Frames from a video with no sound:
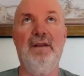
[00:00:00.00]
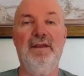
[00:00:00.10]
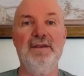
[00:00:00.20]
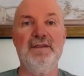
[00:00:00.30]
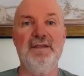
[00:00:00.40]

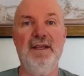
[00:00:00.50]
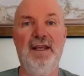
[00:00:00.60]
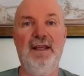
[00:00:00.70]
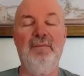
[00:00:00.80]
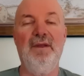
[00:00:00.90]
the
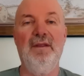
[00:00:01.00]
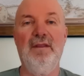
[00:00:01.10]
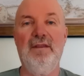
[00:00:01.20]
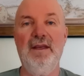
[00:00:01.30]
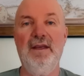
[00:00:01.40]
same
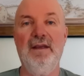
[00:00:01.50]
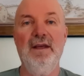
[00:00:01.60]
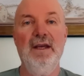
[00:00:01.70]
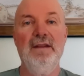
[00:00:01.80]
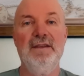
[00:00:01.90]
thing.
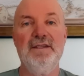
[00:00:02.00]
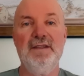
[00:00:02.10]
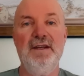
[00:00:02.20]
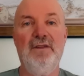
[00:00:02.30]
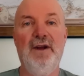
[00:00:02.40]
This is
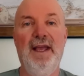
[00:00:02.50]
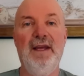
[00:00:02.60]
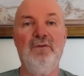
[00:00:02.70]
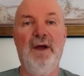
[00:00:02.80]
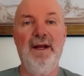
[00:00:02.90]
another
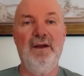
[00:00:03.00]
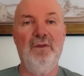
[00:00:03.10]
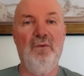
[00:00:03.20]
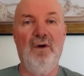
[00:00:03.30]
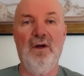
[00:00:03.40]
handwriting on
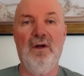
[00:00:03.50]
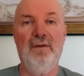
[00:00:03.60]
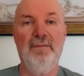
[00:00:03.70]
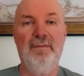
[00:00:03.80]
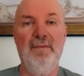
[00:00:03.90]
the
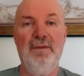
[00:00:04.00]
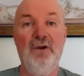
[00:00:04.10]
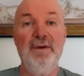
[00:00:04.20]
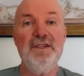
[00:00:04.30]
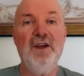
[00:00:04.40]
wall.
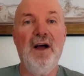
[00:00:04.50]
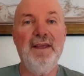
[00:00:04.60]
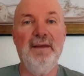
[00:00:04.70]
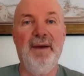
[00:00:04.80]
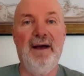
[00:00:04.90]
Nobody's
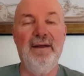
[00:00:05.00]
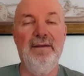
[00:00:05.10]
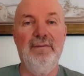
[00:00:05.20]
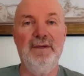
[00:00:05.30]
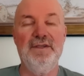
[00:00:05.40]
talking about it,
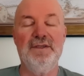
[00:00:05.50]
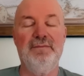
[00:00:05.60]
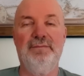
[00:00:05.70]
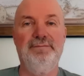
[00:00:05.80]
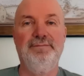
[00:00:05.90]
which
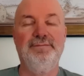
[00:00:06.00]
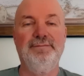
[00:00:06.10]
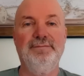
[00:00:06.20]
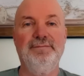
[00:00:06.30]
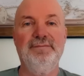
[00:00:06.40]
is,
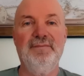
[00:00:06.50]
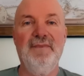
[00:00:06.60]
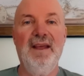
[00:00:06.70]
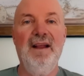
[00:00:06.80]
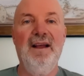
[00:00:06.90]

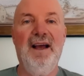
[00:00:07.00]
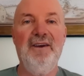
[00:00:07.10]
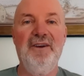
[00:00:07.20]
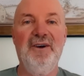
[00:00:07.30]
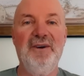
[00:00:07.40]
I
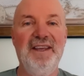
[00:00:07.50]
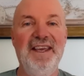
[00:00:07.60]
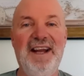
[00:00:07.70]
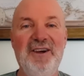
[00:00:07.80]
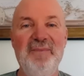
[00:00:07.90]
don't know.
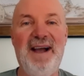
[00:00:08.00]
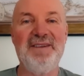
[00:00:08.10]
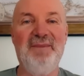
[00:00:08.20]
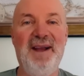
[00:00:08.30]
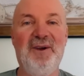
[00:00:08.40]
Again, I go back
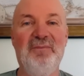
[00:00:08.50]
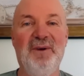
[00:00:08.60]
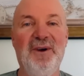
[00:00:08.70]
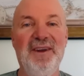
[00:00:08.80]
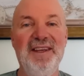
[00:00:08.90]
to Michael
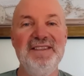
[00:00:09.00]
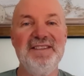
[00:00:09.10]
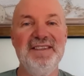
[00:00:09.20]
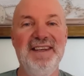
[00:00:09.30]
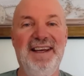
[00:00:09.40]

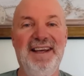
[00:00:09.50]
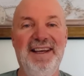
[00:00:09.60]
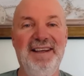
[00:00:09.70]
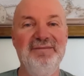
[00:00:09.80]
Burry's uh,